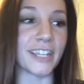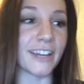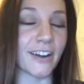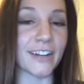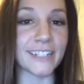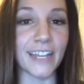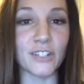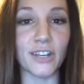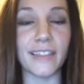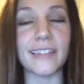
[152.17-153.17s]
to get our
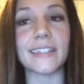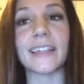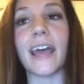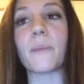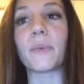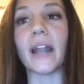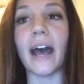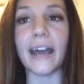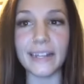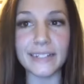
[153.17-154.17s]
attention and this and that but
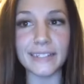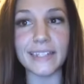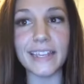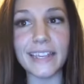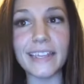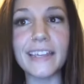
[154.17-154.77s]
honestly